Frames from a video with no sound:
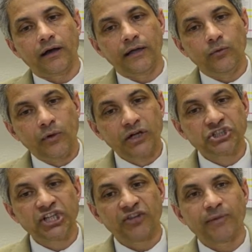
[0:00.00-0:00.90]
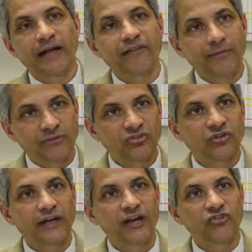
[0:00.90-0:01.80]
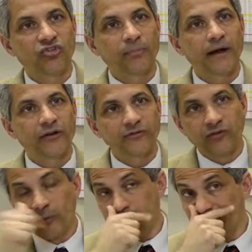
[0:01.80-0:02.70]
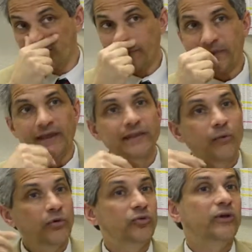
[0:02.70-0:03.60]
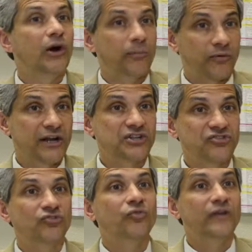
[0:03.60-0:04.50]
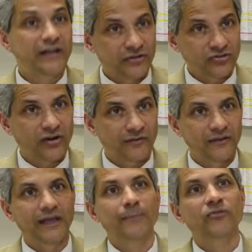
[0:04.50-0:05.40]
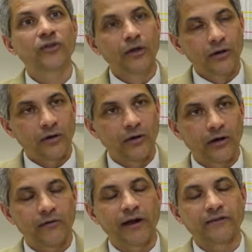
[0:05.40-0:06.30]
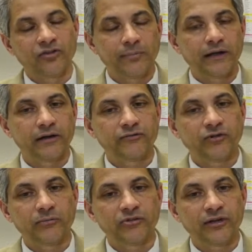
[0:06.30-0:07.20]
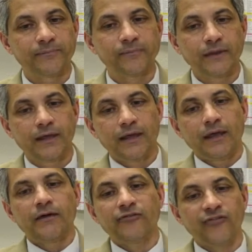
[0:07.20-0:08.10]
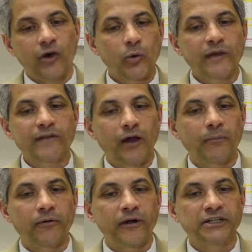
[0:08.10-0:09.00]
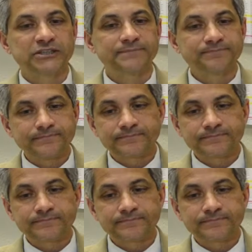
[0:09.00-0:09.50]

in wheelchairs but have hip dislocations, spinal deformities, then we're doing operations to reconstruct the hips or correct the spinal deformity. Following the operation,